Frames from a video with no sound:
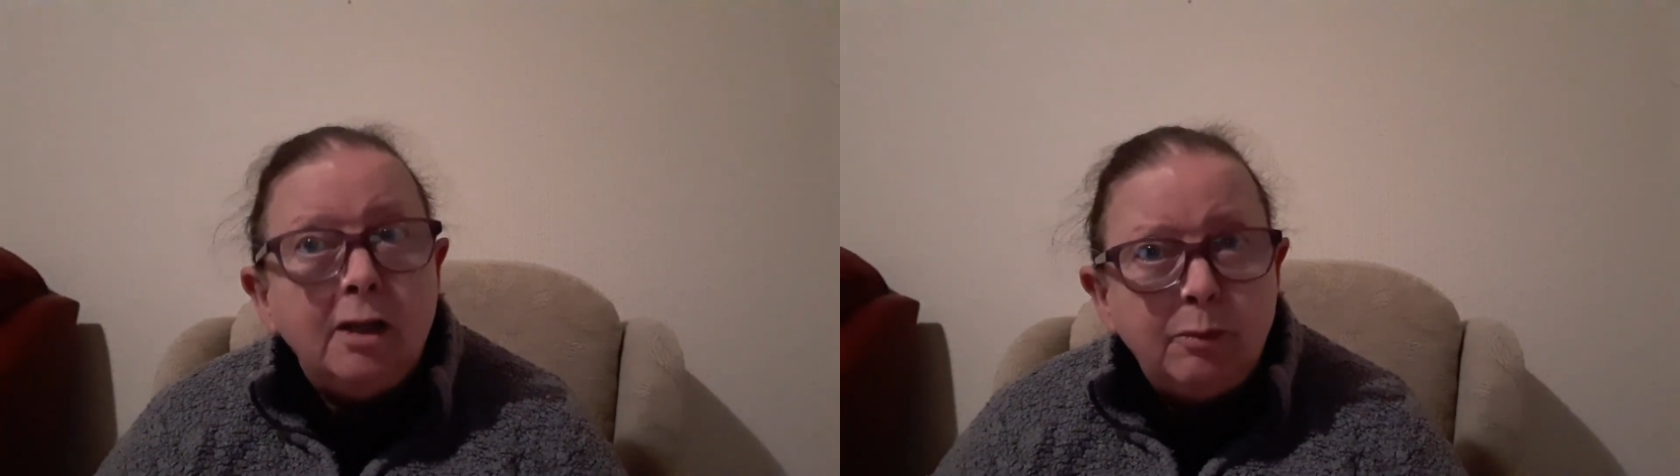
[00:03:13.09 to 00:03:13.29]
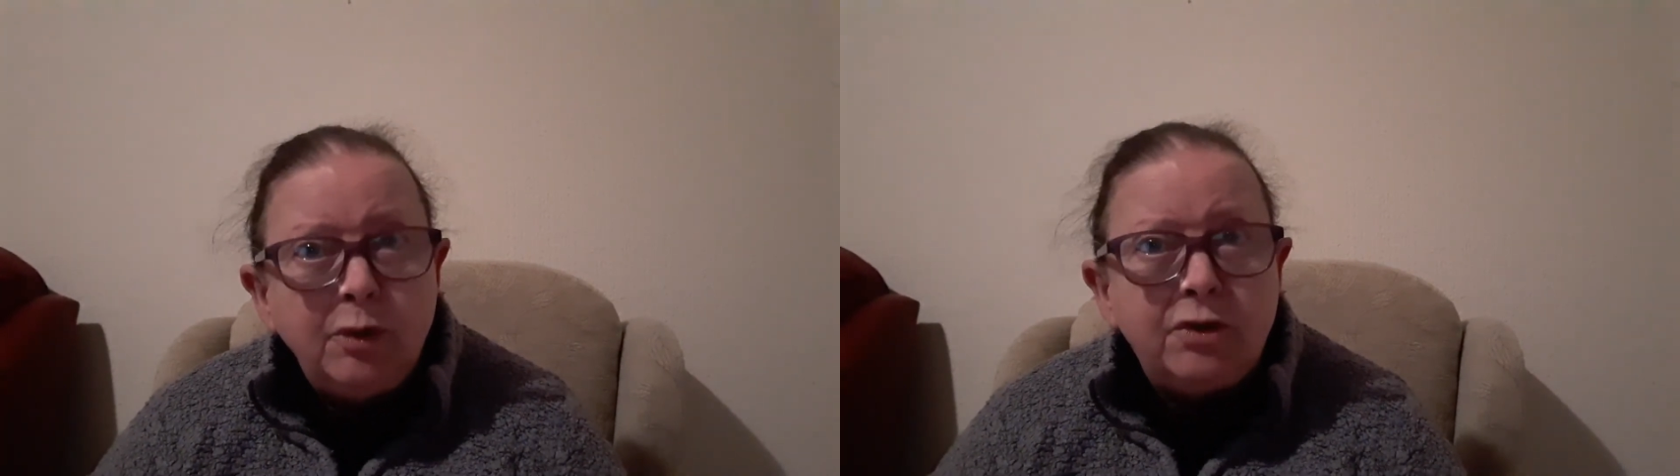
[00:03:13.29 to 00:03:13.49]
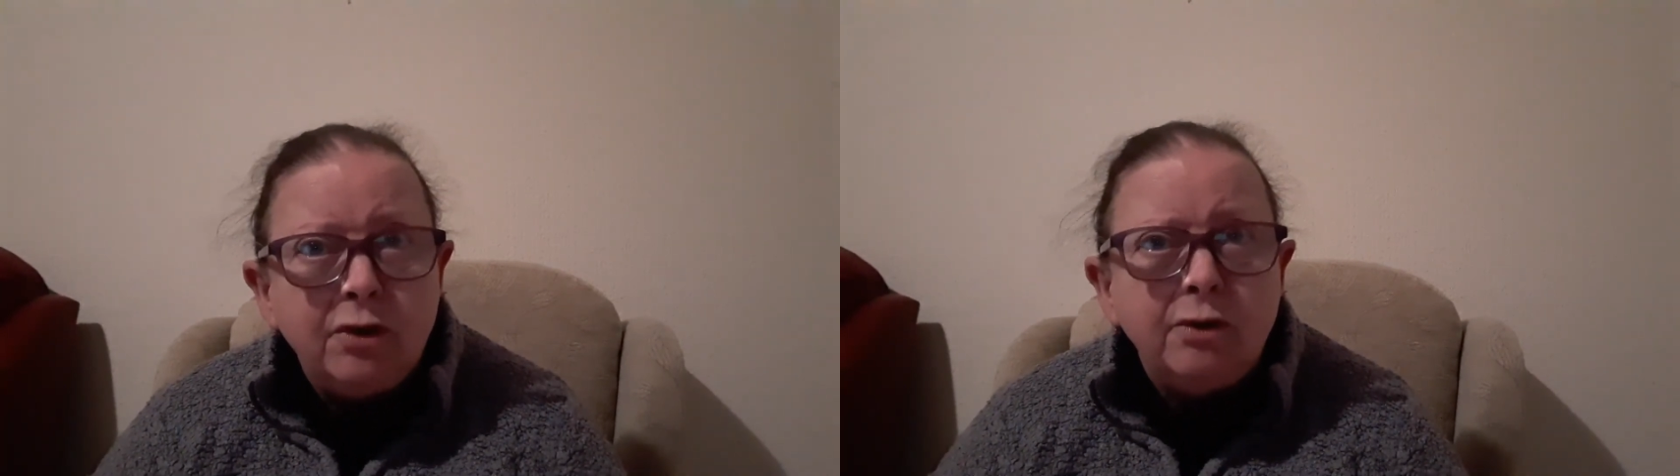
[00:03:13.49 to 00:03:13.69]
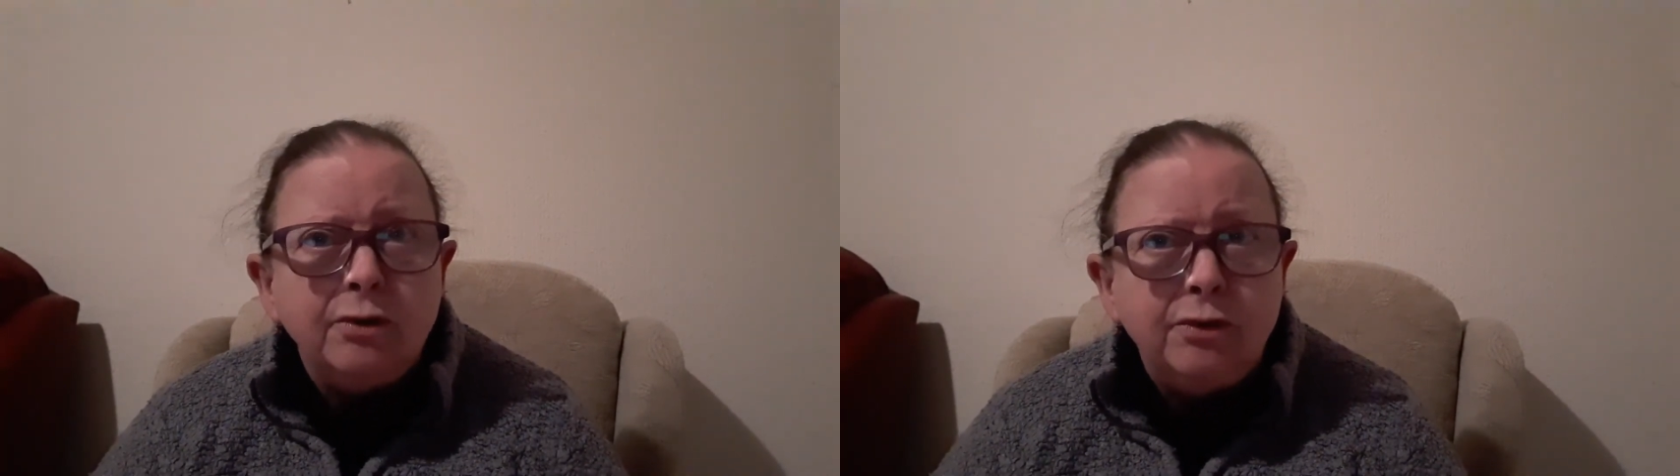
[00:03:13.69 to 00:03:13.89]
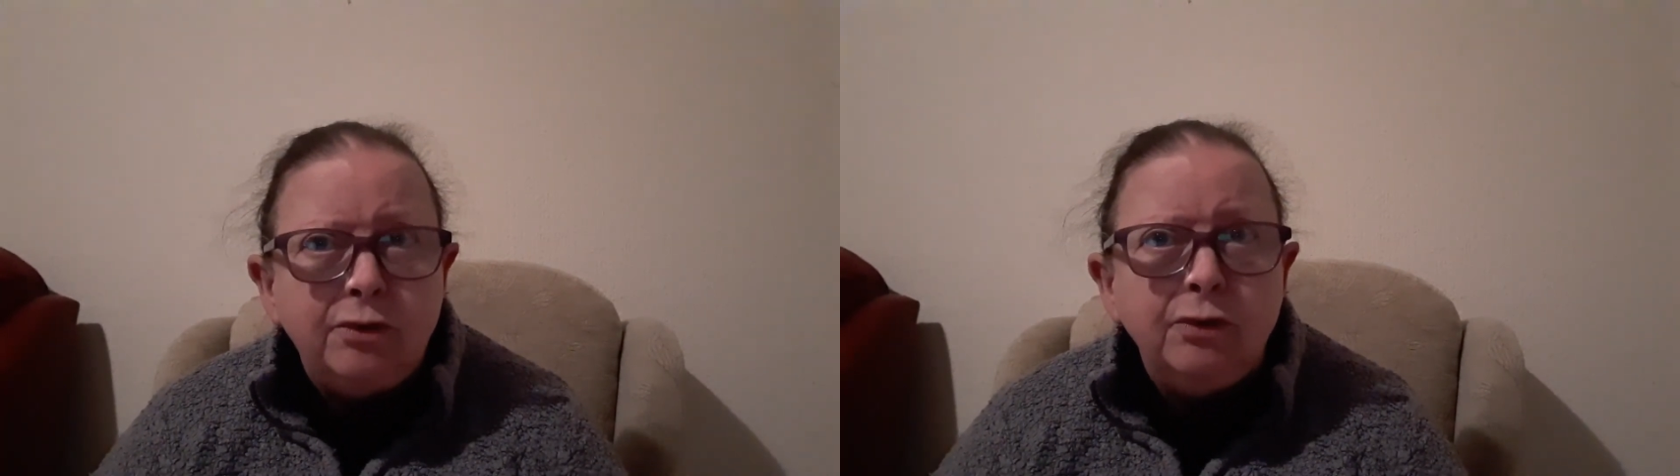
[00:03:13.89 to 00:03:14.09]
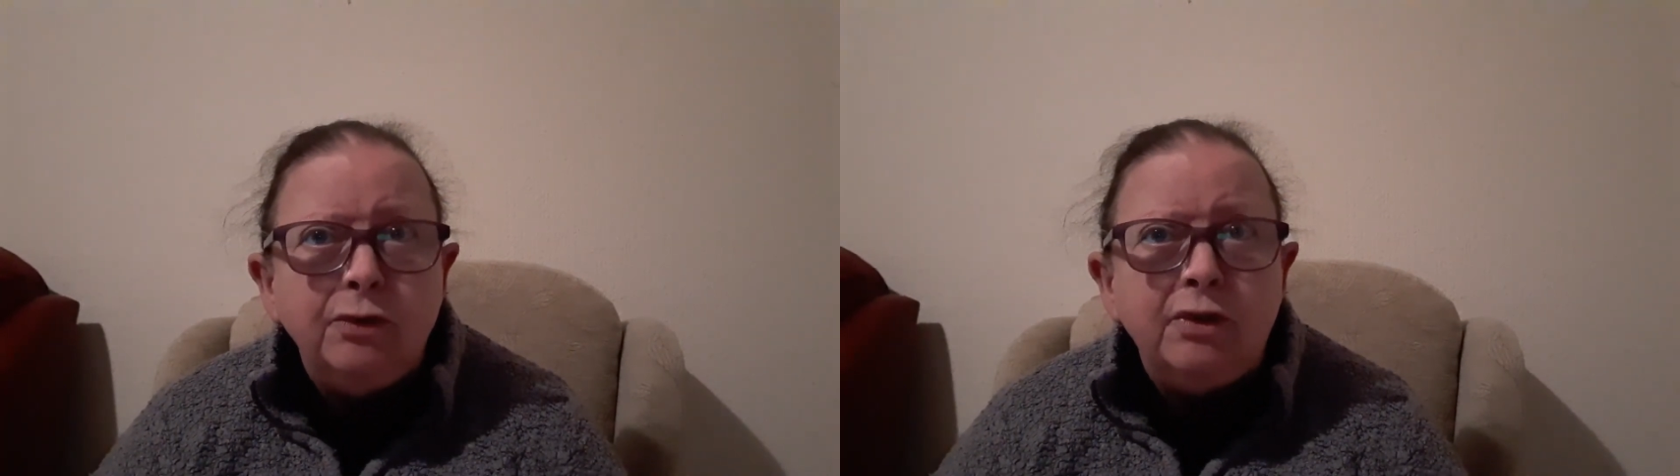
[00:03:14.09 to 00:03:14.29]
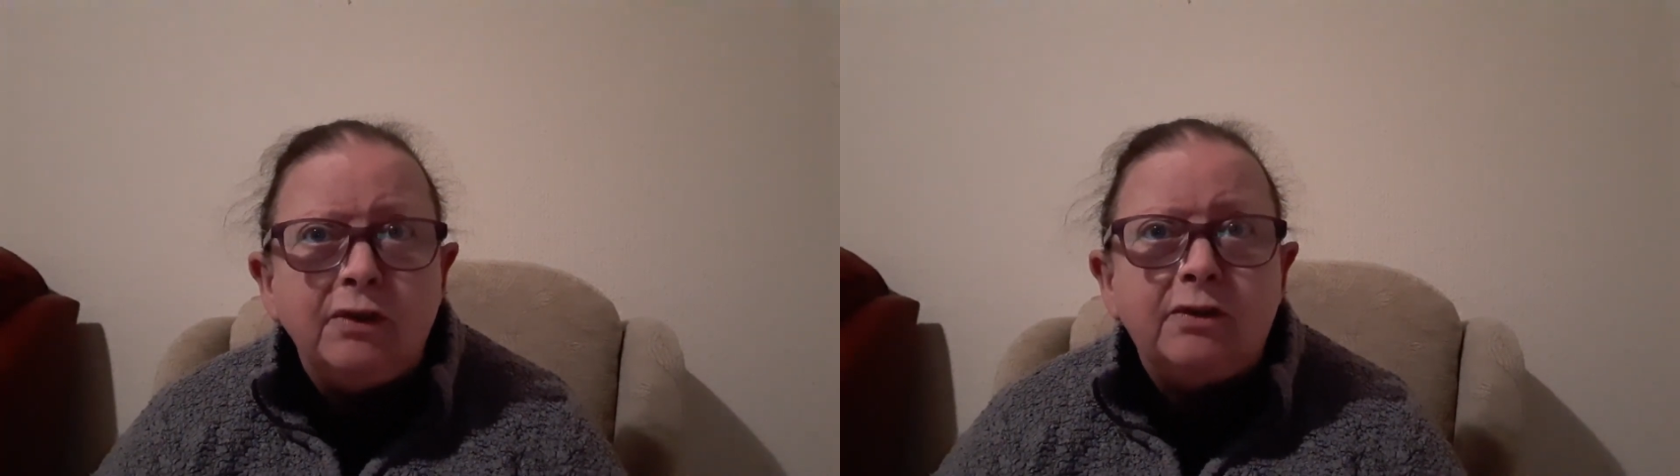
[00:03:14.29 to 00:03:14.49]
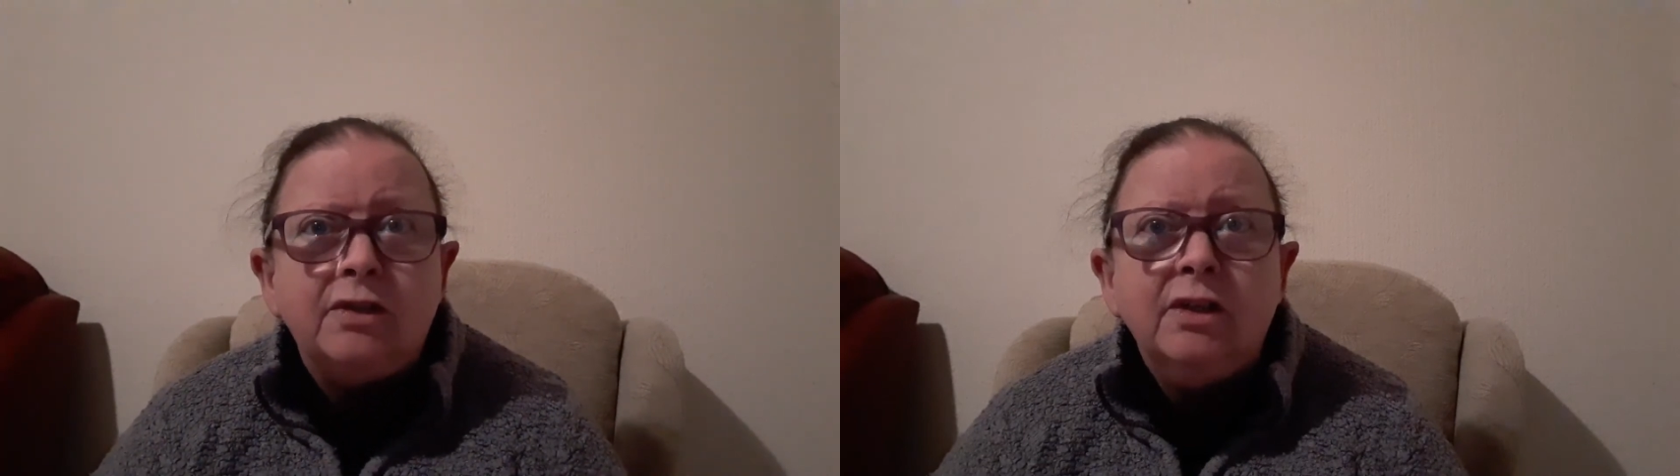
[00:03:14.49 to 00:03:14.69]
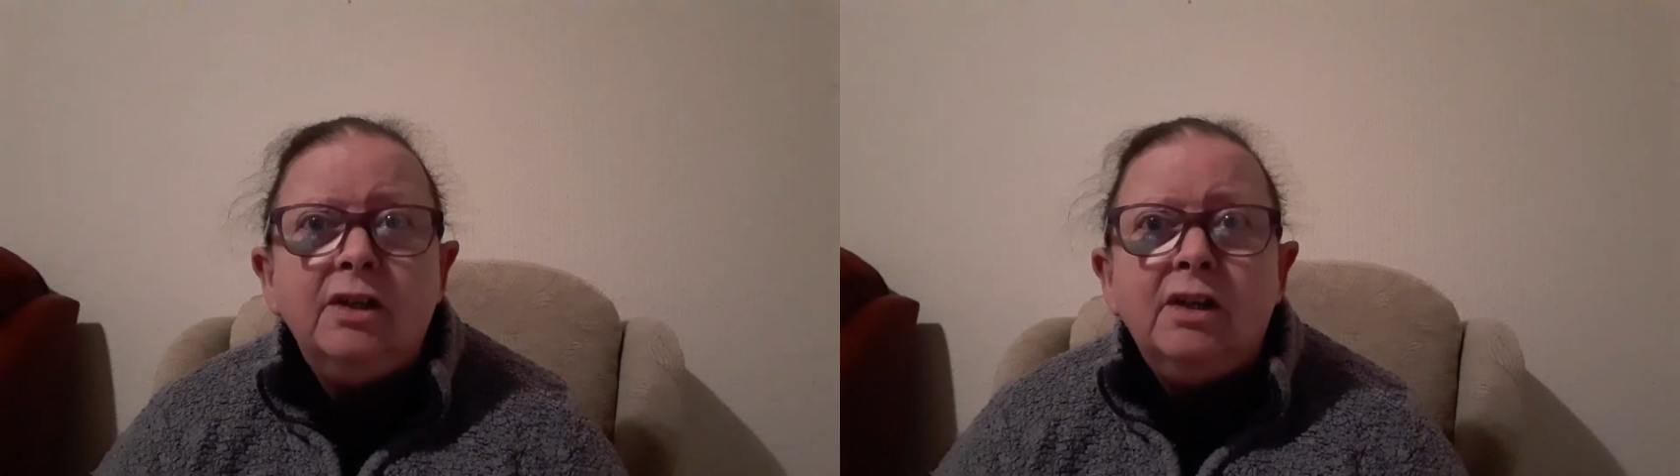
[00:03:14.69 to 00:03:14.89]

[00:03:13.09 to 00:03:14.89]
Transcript: but sorrow too that